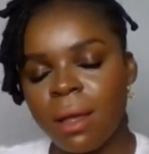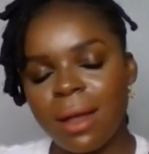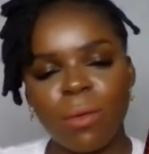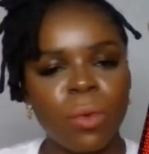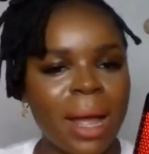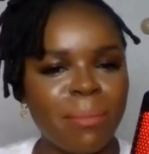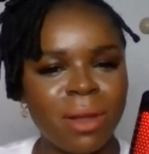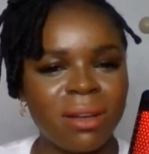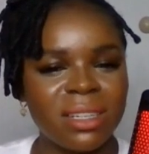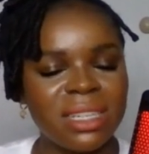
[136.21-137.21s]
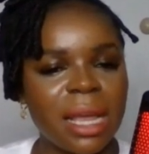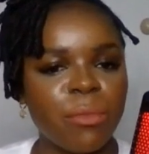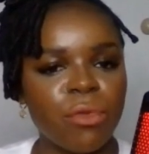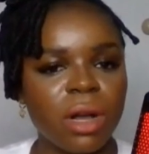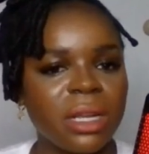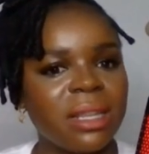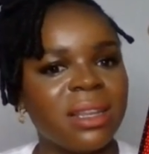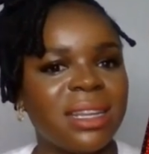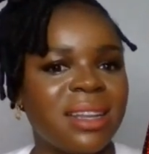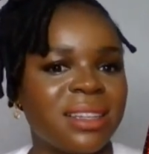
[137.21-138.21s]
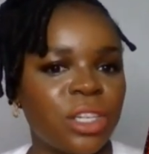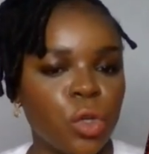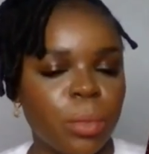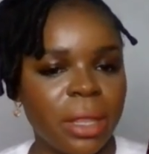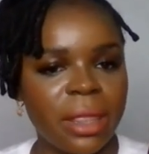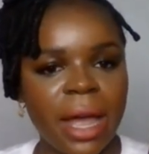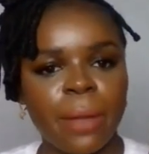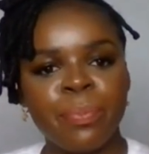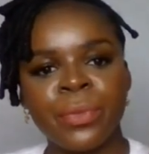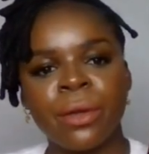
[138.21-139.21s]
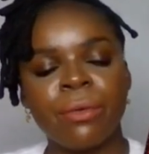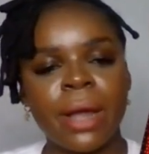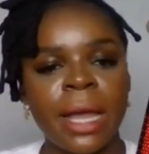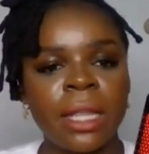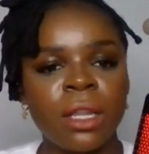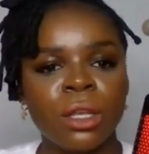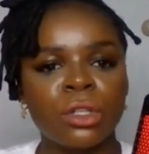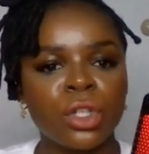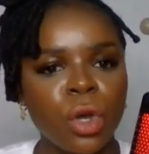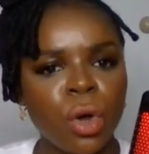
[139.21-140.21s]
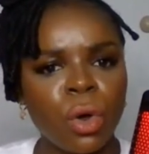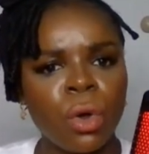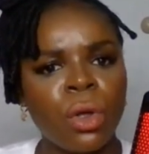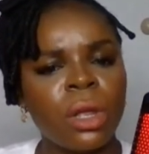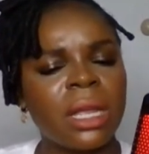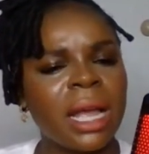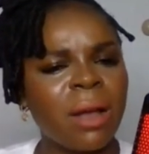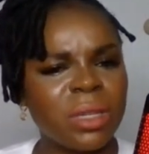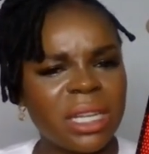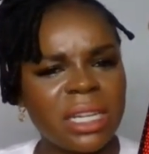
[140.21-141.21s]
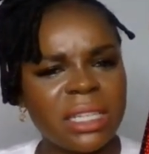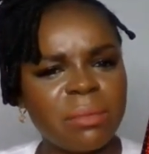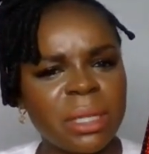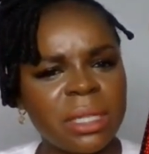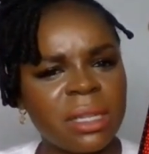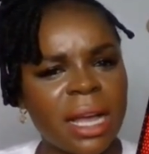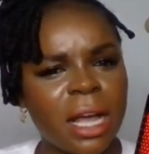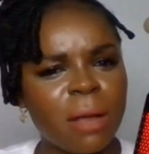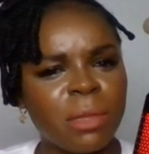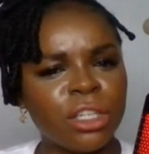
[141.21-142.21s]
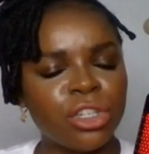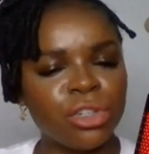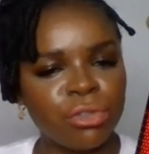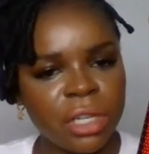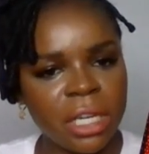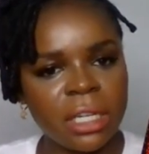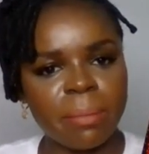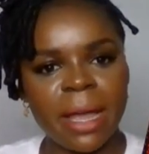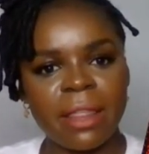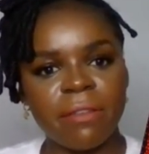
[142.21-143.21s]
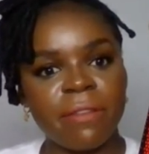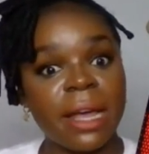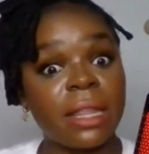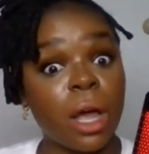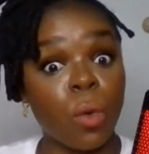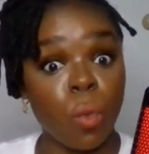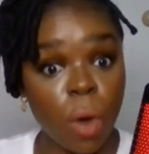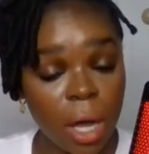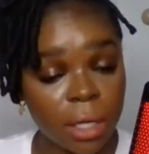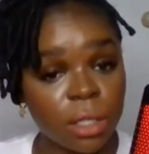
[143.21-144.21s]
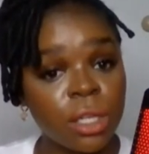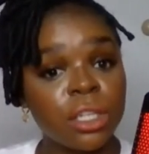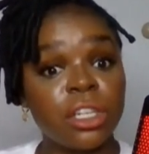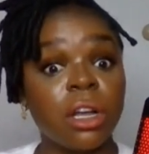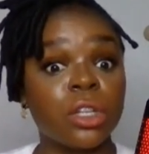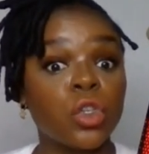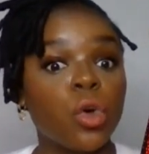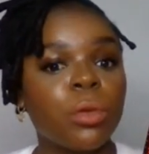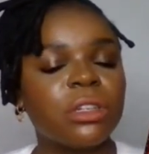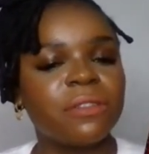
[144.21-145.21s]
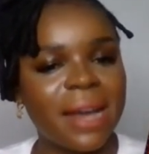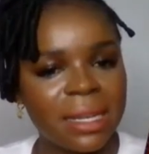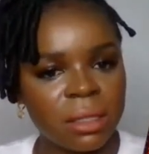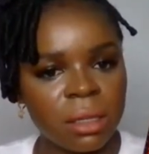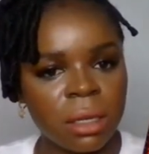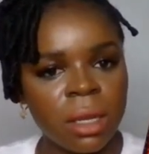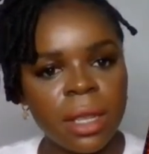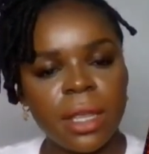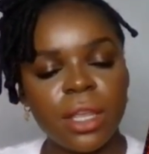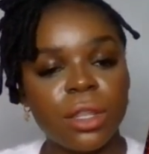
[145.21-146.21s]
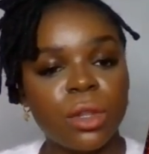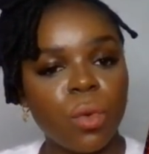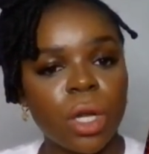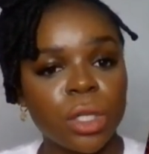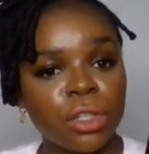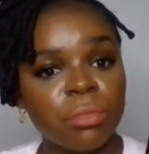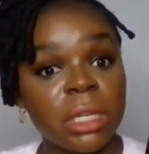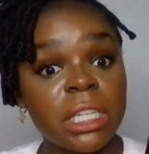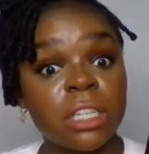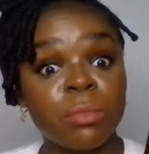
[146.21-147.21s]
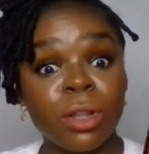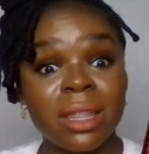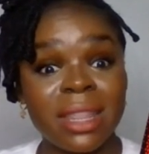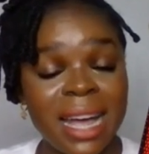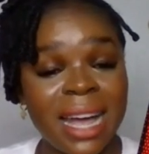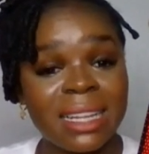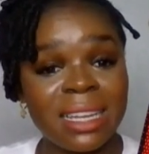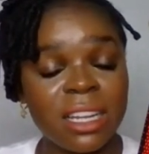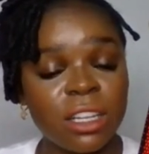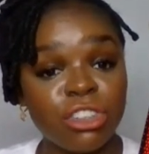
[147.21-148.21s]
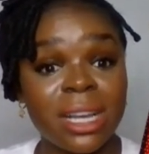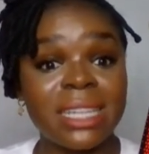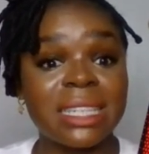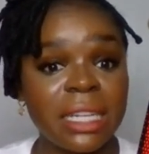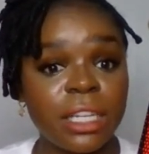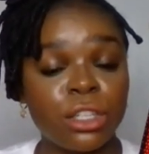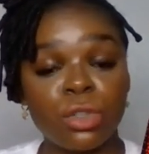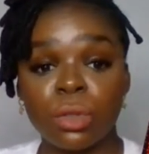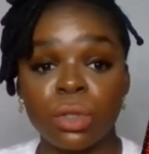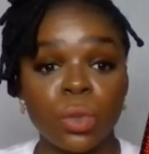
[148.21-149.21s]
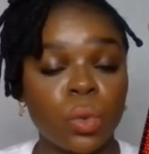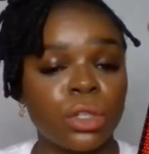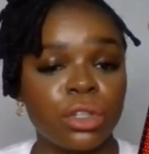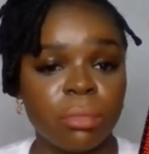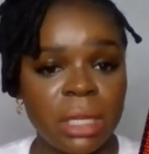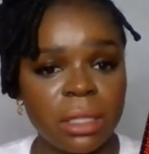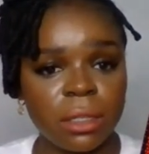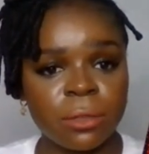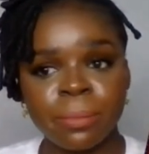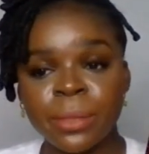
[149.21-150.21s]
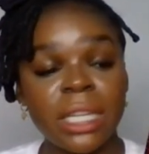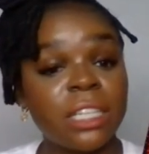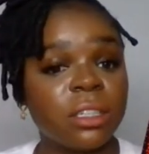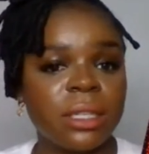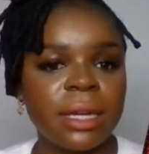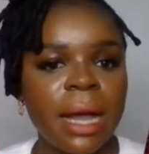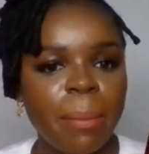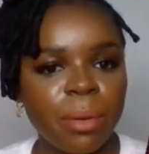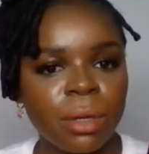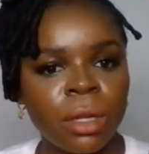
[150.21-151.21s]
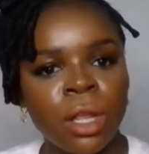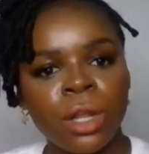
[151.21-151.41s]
I'm not going to say I'm wrong in assuming that, right? So I was a little bit intrigued by the fact that one, she got so much faster in the 100 meters, but that didn't translate to the 200 meters. It just didn't happen.